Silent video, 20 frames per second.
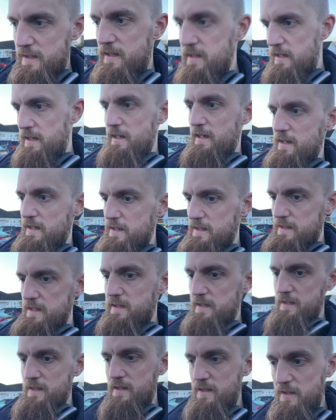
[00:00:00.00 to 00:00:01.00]

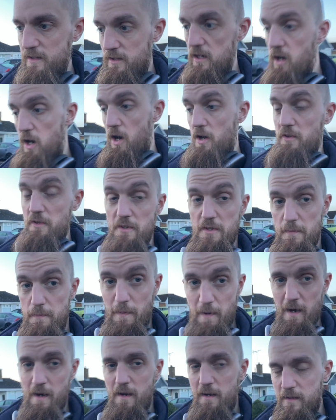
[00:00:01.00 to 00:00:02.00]
Either the
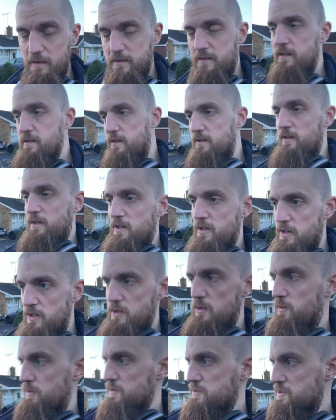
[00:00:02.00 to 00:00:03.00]
park,
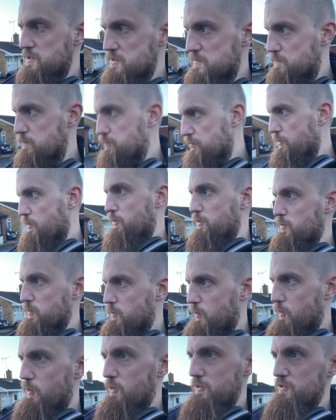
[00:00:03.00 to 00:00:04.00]
which is
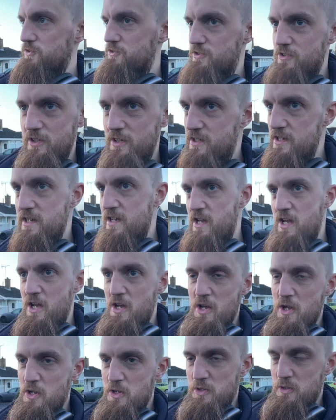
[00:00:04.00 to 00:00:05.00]
Broadwaters,
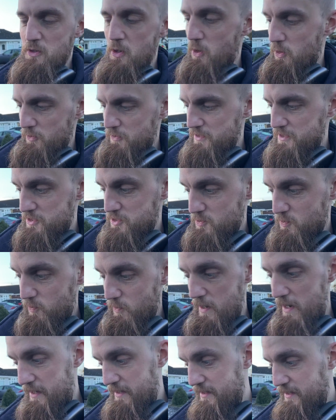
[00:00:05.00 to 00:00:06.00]
not this
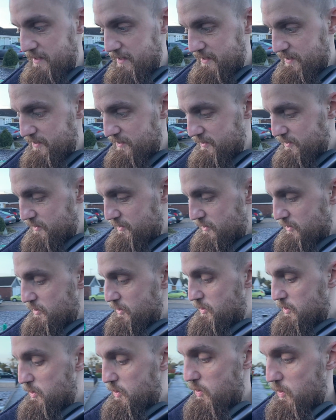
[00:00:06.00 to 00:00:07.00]
way,
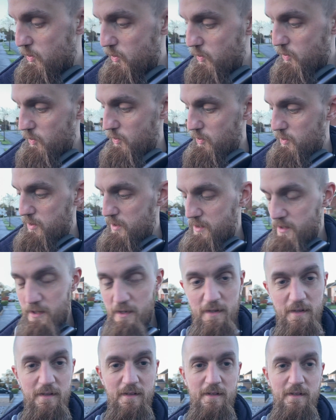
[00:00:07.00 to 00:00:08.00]
or
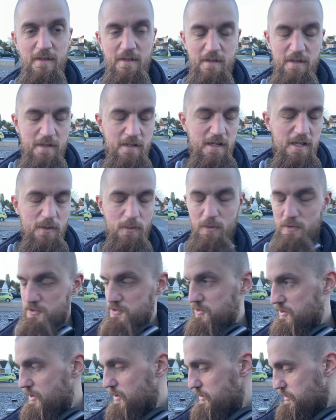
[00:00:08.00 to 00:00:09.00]
he wants
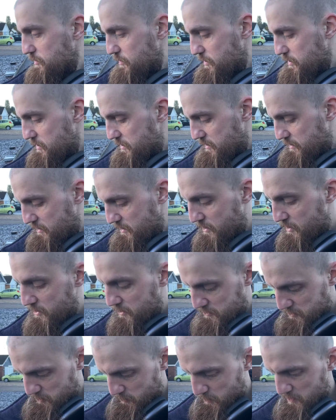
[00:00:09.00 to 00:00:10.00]
to go
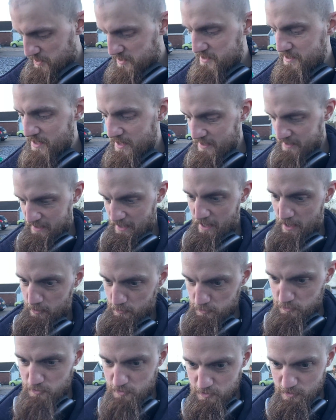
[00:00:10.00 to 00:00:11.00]
to his nanny
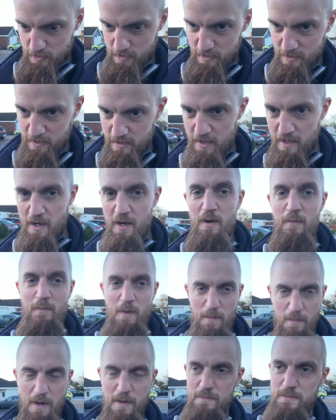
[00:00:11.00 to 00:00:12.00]
house,
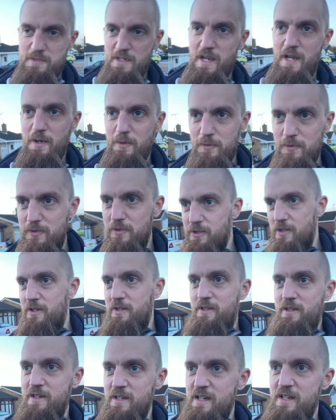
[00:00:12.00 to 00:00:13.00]
my mum's house.
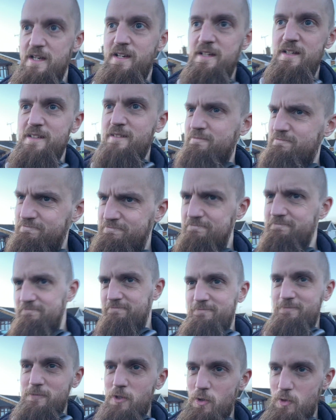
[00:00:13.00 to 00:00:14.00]

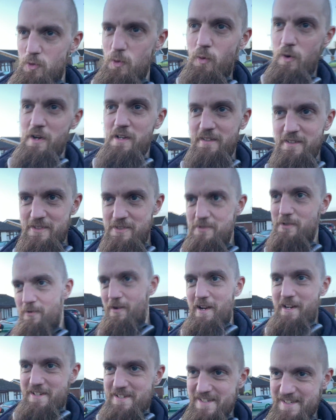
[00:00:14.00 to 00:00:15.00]
Not quite in this
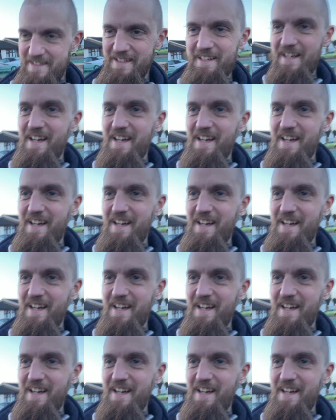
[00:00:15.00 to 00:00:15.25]
direction.